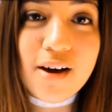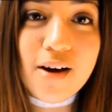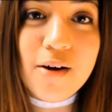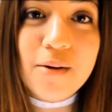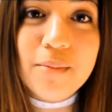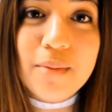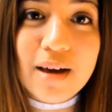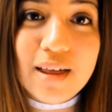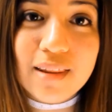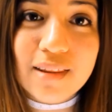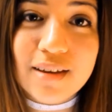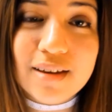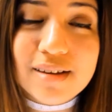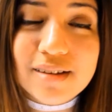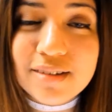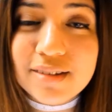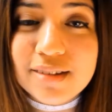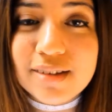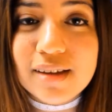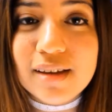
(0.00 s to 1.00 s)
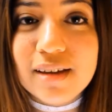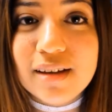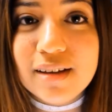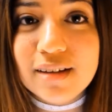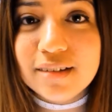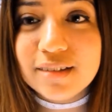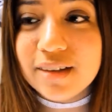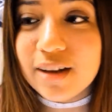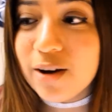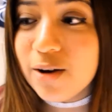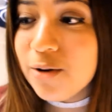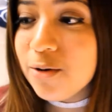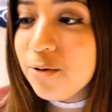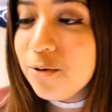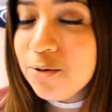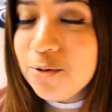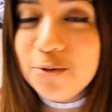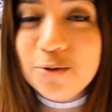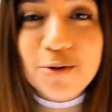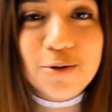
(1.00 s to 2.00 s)
on my list is
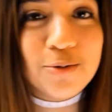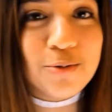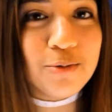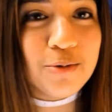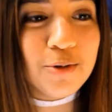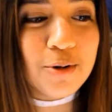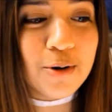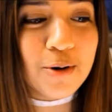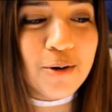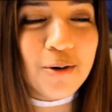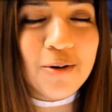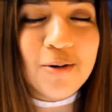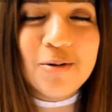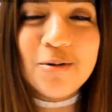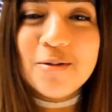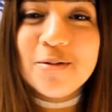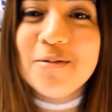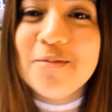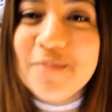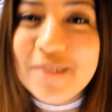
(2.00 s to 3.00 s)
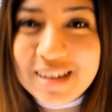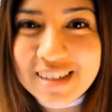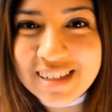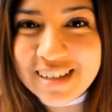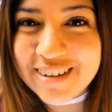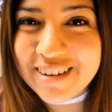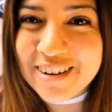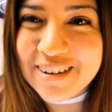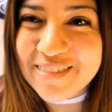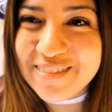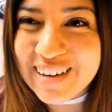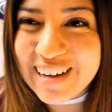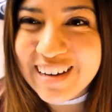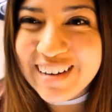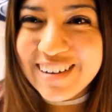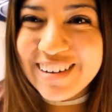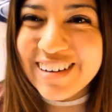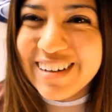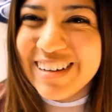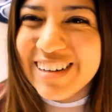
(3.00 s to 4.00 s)
by Derek
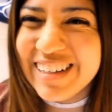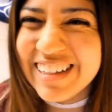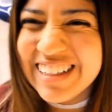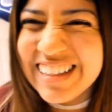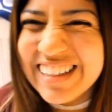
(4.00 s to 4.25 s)
Miner.